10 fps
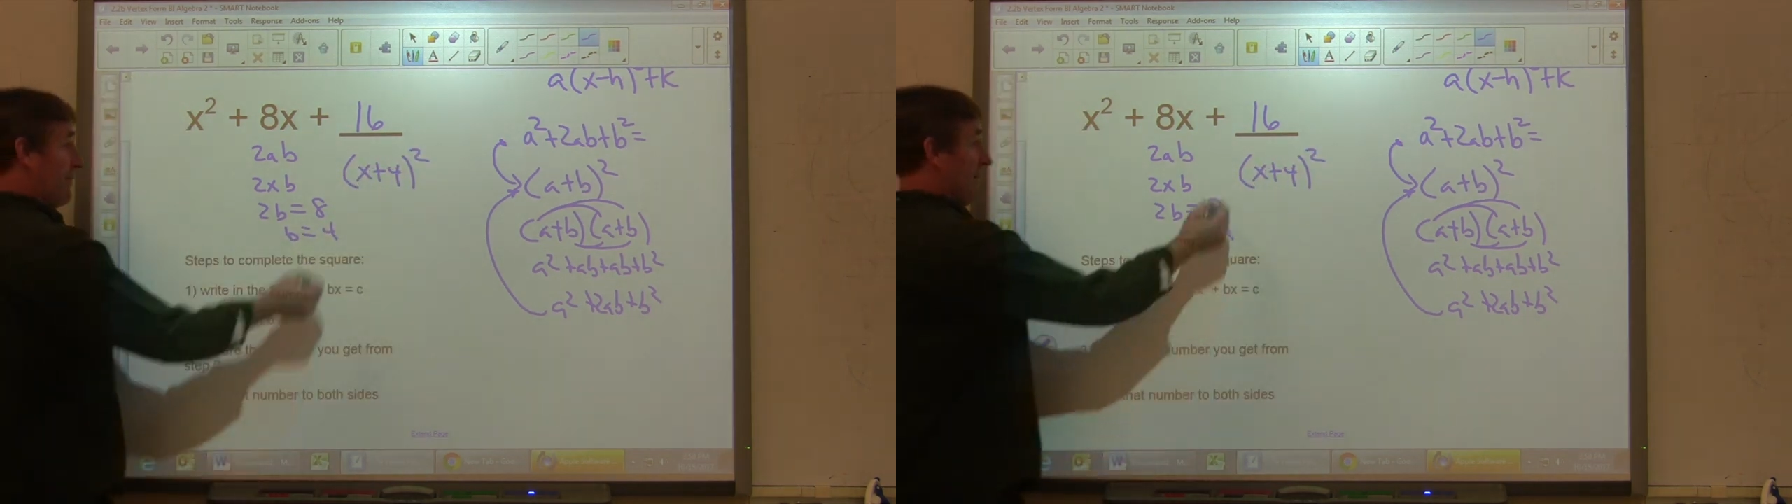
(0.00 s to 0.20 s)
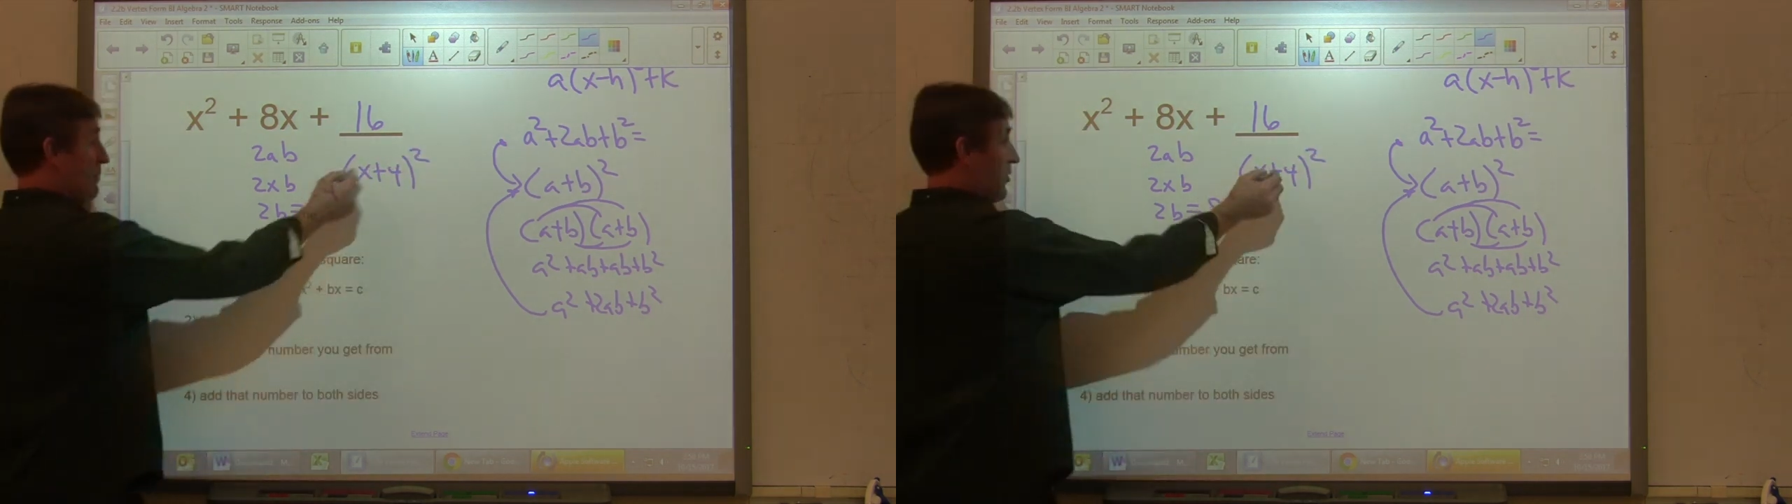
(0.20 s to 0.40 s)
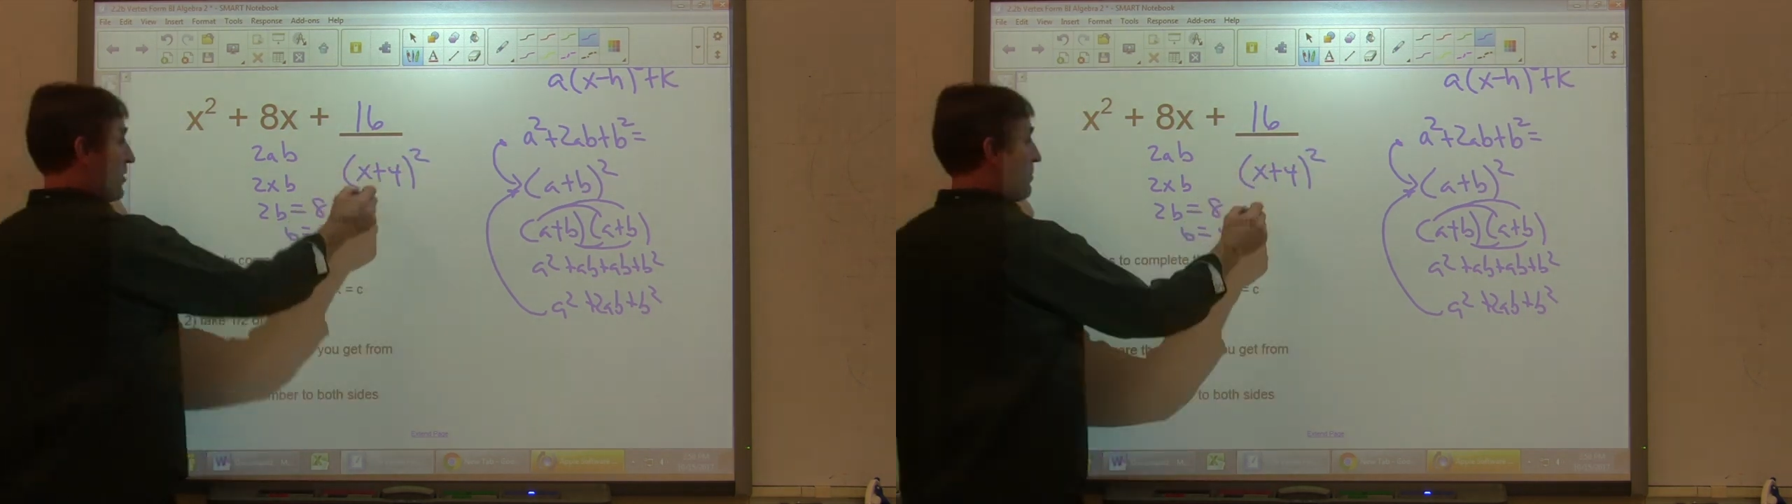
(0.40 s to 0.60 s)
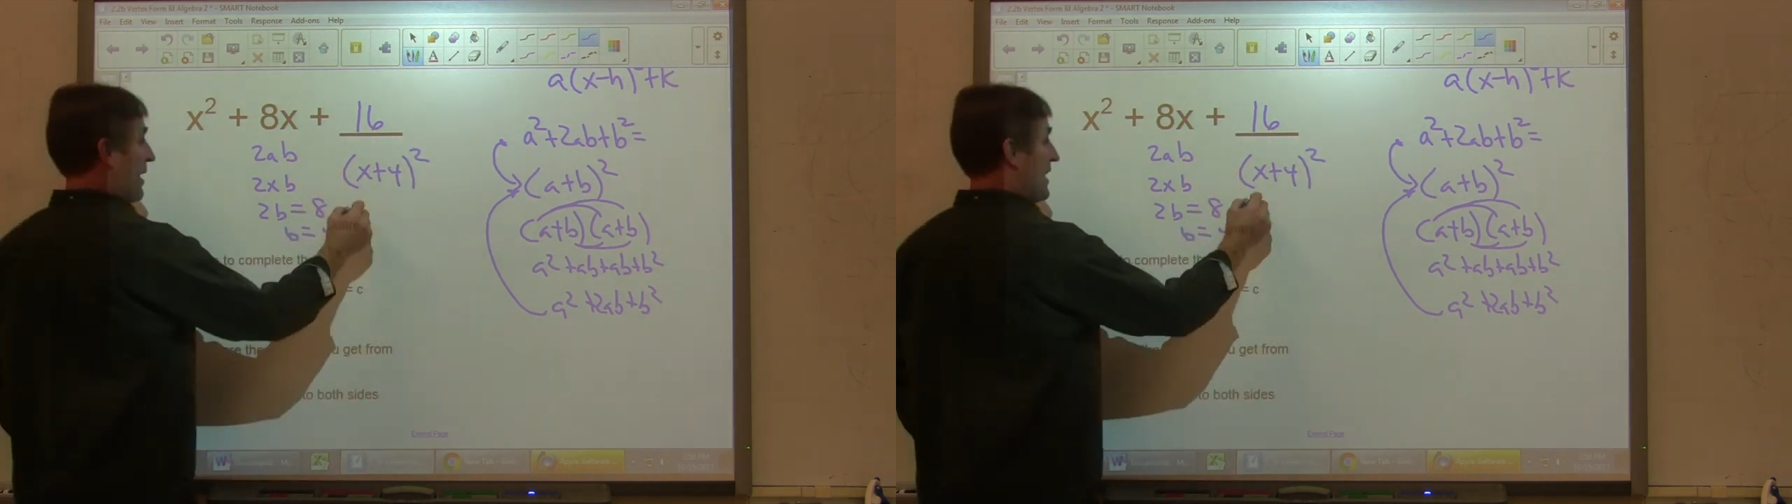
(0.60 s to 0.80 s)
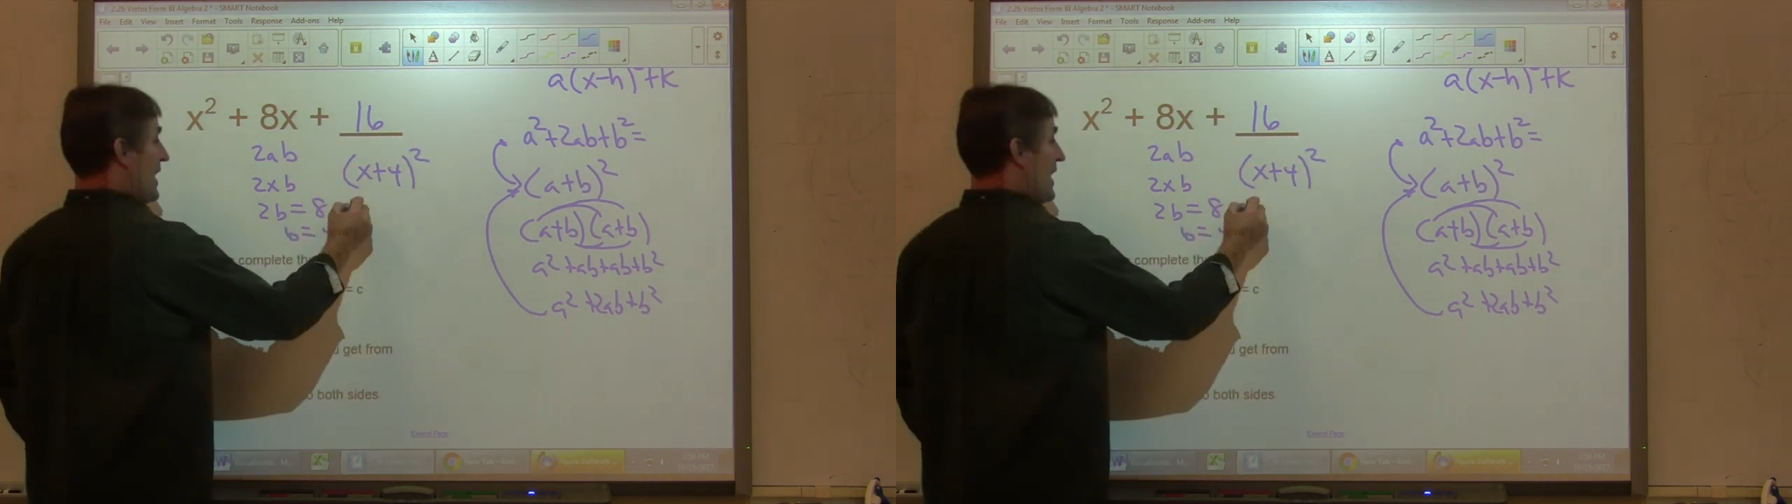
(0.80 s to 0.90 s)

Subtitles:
if I multiply